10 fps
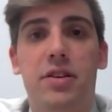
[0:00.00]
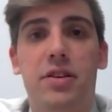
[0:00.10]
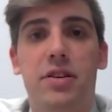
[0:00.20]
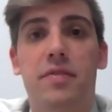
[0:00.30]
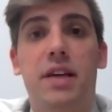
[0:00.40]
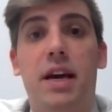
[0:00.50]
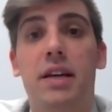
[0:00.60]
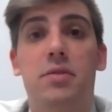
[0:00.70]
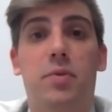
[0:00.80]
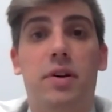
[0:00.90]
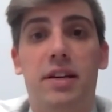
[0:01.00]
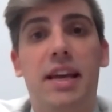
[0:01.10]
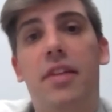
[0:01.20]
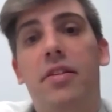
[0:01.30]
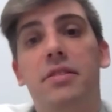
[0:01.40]
of sites working
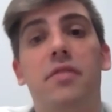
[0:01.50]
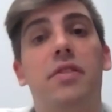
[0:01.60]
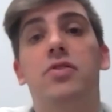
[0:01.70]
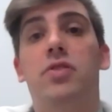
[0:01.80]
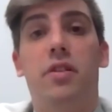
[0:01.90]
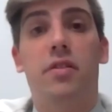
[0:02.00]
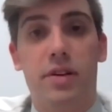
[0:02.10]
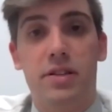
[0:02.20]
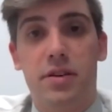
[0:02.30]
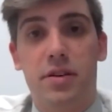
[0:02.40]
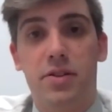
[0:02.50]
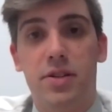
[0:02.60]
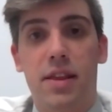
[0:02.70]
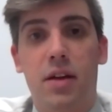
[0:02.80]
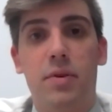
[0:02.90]
together as the future of
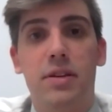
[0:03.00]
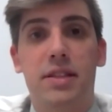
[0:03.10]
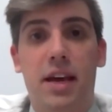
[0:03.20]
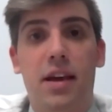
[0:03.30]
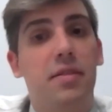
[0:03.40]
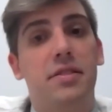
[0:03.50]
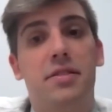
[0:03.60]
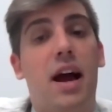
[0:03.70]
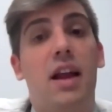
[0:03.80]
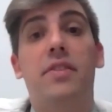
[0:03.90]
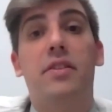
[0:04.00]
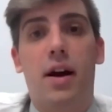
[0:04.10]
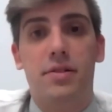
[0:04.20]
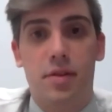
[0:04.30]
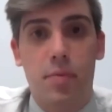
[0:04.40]
research. I think we're seeing this kind of
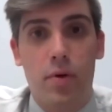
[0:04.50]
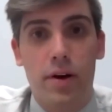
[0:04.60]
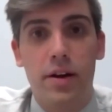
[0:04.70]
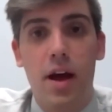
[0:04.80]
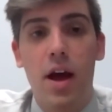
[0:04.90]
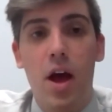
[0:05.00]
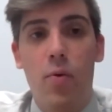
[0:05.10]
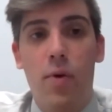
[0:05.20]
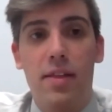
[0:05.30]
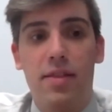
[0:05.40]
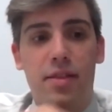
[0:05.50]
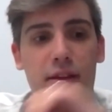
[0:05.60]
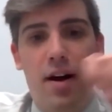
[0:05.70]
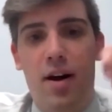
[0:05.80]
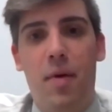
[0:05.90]
across the board with
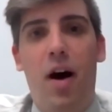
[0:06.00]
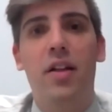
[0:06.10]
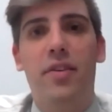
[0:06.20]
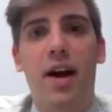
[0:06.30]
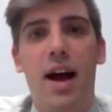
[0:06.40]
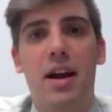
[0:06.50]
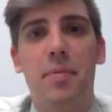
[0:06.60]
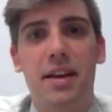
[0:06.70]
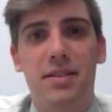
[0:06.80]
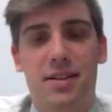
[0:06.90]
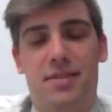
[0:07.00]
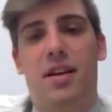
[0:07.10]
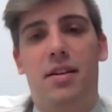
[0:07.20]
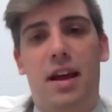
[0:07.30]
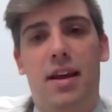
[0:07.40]
all of our IRBs
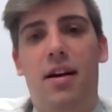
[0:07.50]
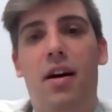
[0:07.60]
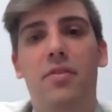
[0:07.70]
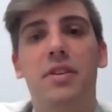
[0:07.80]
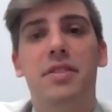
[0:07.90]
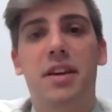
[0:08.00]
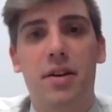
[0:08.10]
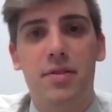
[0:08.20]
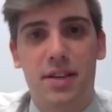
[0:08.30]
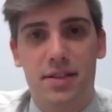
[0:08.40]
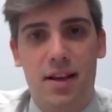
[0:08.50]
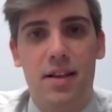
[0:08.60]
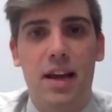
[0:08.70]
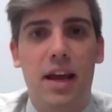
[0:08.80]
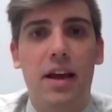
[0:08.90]
consolidating, all of our CROs consolidating,
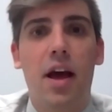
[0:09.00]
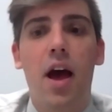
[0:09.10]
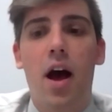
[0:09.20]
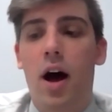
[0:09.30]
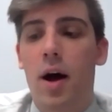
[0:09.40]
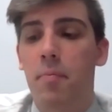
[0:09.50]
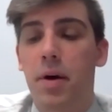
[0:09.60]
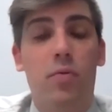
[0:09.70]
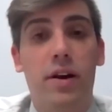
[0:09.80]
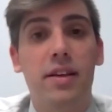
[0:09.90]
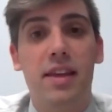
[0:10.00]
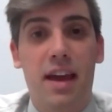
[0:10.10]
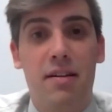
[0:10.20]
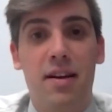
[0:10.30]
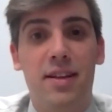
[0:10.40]
but really the area
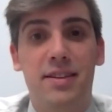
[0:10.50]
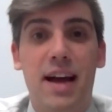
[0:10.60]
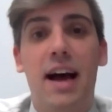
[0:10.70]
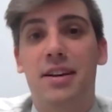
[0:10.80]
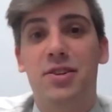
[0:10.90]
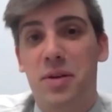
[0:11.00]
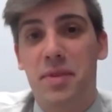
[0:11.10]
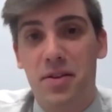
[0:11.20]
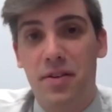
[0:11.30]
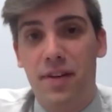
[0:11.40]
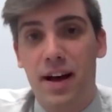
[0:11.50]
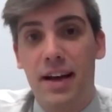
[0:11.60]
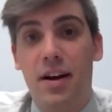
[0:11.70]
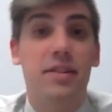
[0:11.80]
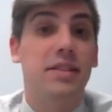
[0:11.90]
that's not extremely unified are
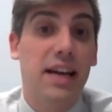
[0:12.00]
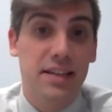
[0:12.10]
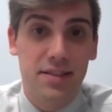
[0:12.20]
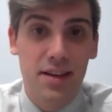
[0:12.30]
sites.